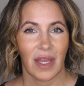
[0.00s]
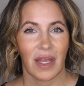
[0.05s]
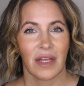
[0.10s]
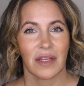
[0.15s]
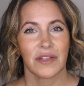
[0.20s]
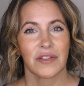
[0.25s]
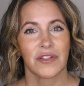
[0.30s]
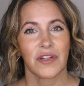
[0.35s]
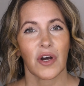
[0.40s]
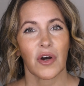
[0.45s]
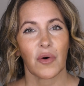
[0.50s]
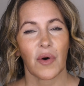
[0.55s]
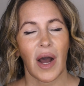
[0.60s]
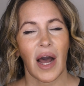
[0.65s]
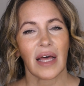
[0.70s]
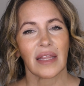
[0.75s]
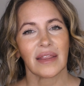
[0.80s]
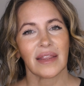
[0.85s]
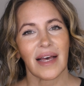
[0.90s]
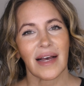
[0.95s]
So
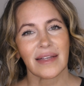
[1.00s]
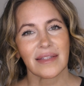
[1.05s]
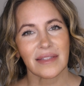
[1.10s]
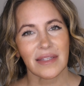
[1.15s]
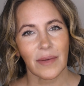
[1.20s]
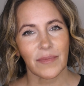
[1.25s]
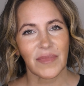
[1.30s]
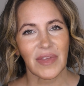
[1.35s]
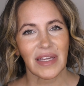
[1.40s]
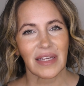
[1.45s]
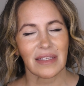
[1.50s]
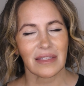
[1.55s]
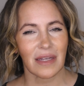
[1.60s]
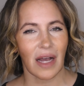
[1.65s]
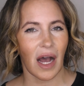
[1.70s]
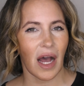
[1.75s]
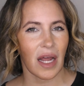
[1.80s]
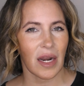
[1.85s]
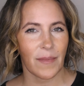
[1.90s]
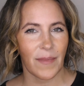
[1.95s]
unless something is
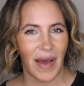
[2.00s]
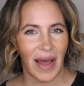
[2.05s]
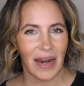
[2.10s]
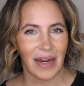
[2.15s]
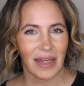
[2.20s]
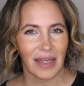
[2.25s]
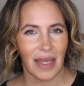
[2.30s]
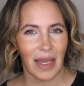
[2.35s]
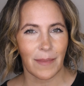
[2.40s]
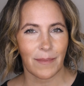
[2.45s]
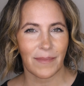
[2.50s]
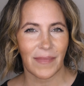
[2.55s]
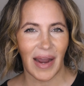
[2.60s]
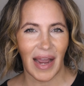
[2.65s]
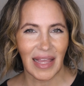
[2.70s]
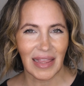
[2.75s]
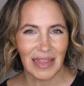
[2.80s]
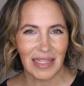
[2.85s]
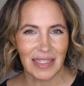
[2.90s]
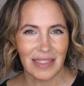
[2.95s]
automatic and
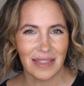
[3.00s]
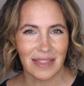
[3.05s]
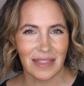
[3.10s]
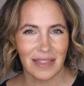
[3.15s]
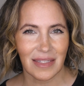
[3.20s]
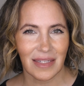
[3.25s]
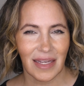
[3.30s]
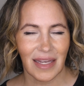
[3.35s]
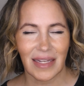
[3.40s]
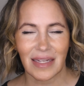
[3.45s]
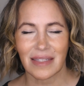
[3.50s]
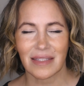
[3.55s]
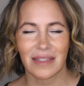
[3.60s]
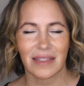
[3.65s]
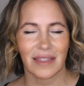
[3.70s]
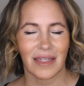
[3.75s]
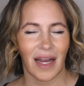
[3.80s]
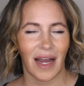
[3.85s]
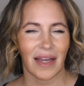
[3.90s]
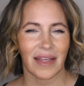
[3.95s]
mindless, it is
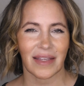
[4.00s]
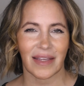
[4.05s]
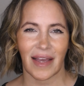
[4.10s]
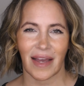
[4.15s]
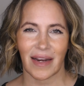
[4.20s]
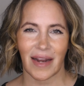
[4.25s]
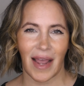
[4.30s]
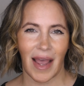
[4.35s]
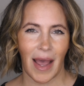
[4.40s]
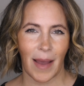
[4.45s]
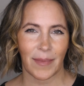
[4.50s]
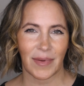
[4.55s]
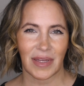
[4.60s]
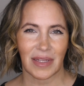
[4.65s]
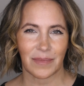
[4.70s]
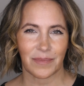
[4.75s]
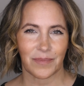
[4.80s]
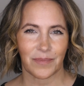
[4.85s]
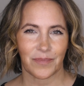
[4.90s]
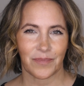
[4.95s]
not yet a
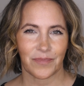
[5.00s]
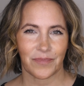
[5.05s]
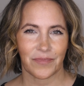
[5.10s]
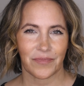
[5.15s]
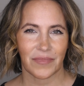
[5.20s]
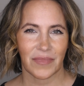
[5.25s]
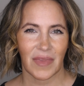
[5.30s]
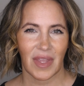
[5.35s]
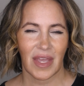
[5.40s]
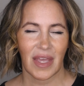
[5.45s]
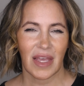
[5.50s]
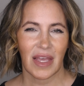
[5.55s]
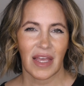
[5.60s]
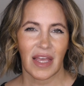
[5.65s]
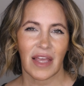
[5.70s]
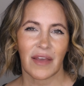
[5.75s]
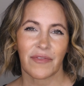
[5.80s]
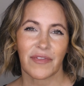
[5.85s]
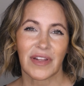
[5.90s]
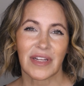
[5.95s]
habit.
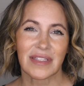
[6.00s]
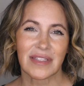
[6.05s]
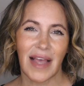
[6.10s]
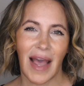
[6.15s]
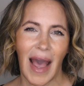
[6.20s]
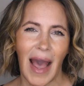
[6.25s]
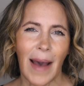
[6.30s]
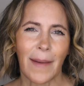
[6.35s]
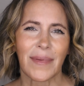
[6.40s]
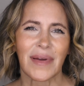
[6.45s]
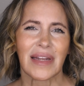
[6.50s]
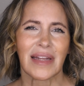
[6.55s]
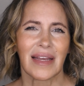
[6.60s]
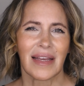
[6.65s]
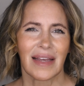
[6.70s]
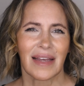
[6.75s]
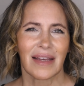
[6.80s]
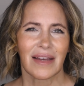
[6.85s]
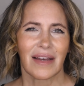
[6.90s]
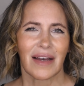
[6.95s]
If it is a habit
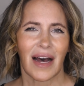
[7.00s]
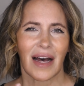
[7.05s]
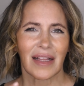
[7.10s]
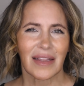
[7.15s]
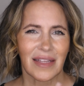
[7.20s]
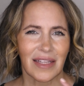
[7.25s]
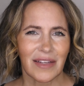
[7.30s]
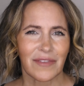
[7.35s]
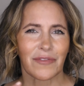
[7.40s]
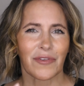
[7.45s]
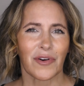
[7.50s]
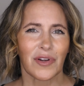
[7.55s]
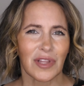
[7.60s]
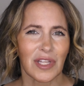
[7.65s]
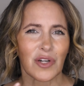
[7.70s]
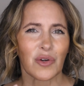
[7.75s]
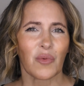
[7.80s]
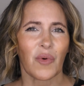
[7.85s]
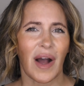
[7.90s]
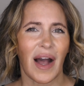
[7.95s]
for a
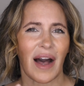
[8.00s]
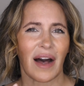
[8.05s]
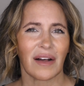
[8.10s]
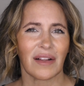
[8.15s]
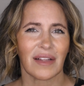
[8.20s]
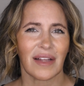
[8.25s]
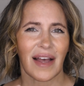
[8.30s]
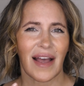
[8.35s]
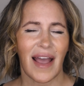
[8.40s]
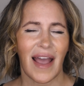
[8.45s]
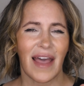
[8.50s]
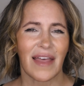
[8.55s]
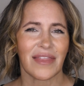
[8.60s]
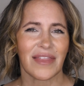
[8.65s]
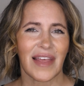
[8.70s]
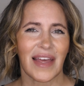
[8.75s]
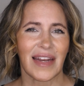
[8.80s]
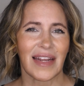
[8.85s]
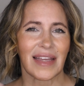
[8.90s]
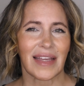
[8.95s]
little while and
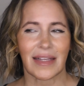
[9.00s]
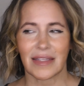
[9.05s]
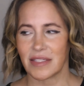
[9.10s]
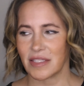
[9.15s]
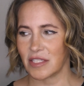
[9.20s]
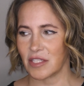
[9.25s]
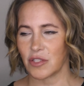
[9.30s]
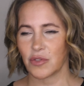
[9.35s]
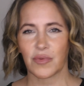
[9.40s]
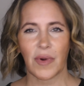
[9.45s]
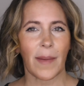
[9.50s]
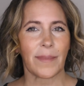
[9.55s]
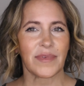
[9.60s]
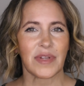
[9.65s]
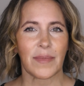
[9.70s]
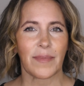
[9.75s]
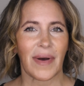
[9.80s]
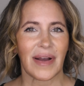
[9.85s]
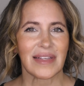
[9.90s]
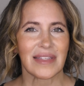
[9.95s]
then it gets
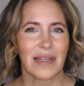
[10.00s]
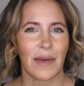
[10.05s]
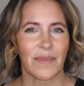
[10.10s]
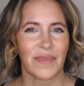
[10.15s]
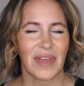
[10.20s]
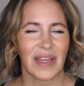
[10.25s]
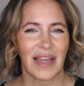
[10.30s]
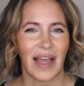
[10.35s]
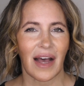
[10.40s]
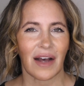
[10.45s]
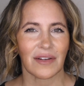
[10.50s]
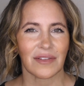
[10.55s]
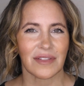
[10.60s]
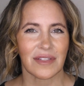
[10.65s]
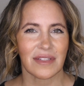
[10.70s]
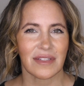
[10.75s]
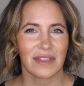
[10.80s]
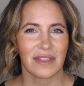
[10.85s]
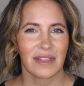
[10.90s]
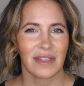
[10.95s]
disrupted by something
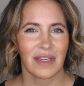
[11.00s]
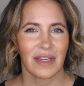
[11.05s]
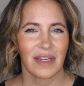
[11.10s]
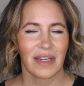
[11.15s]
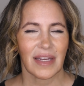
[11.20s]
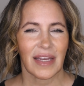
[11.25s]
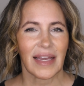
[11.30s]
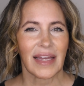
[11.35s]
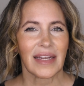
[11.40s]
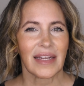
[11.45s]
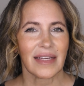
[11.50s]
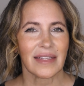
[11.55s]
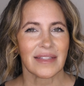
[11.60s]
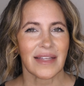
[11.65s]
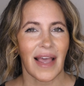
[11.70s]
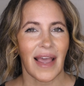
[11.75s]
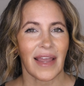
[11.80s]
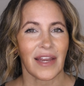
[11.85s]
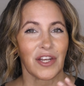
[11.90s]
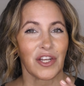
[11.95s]
else, it is
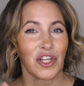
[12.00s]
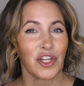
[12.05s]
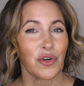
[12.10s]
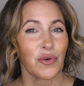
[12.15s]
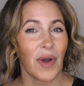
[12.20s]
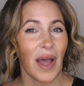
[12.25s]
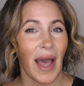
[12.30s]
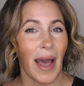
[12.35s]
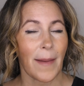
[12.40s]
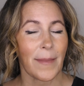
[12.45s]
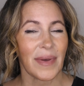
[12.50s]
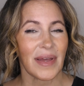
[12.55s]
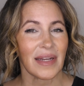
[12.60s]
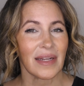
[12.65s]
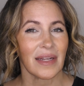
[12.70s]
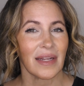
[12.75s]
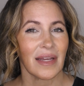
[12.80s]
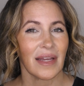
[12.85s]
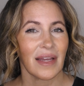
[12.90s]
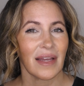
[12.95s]
a new
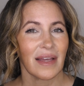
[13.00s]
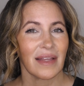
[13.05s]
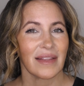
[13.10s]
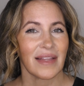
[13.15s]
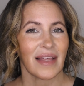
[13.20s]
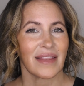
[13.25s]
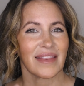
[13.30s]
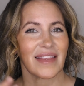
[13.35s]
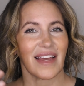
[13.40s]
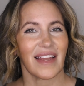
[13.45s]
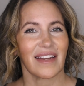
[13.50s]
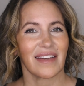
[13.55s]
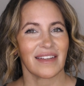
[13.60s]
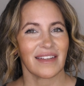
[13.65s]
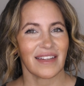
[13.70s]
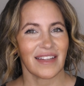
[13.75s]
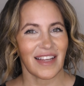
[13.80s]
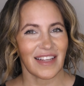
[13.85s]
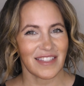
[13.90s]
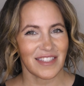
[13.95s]
habit that then
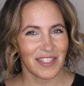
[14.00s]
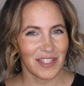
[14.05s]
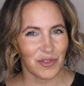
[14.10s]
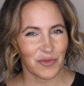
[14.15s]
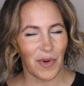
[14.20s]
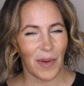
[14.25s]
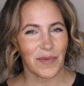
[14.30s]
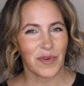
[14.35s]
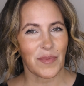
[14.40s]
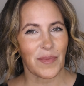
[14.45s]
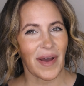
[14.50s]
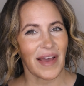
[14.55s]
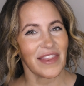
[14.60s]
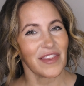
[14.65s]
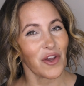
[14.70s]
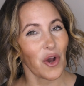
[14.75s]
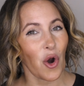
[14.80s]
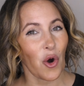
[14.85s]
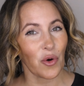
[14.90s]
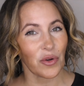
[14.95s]
gets disrupted by
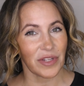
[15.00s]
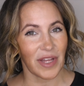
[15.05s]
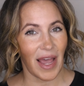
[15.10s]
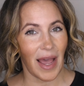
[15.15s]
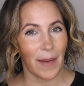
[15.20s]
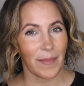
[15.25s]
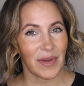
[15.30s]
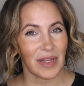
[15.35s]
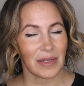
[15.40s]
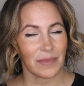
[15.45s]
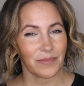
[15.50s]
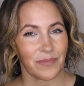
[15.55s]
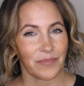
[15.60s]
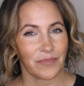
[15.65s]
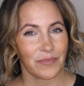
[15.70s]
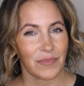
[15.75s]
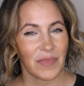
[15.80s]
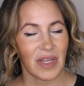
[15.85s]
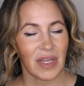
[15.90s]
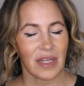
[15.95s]
the old habit,
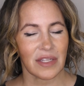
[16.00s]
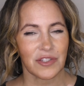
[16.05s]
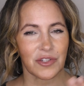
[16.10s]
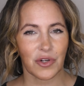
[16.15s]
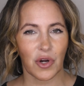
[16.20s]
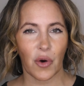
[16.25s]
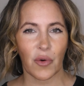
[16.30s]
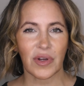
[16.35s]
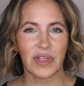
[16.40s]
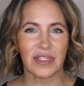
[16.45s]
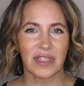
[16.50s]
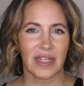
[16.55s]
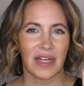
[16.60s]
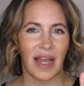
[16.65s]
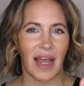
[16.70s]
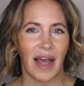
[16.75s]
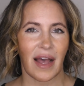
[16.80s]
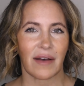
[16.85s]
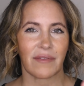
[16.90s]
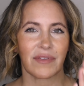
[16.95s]
because you're always going to
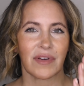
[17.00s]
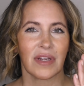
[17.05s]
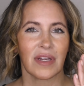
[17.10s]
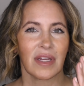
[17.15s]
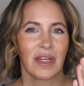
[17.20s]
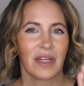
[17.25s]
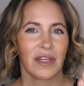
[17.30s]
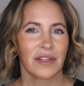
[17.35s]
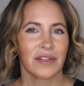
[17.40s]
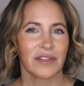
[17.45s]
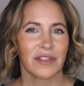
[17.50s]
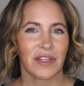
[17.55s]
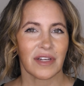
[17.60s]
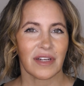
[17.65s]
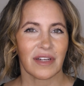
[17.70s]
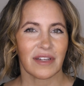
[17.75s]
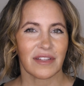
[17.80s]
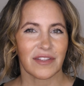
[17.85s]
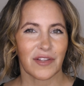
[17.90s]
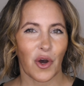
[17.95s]
have
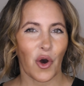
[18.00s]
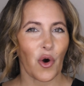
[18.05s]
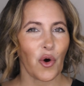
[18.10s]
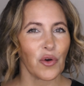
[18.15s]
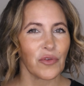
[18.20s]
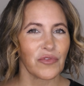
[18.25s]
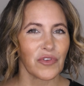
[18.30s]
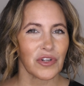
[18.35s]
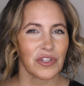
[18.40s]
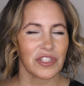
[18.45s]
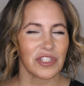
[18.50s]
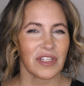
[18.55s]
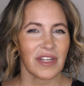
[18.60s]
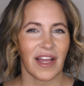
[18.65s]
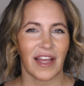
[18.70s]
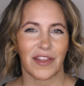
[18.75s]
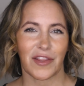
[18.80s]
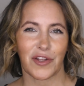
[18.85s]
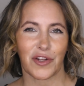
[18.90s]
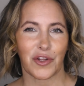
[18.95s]
the old version
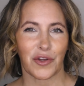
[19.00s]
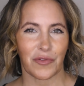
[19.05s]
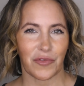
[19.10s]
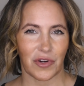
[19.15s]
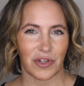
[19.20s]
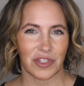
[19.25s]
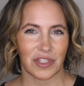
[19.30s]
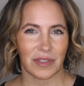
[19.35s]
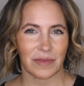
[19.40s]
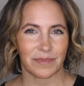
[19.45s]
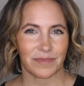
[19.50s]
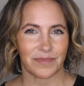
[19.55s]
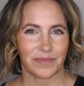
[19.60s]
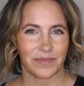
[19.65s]
and the new version.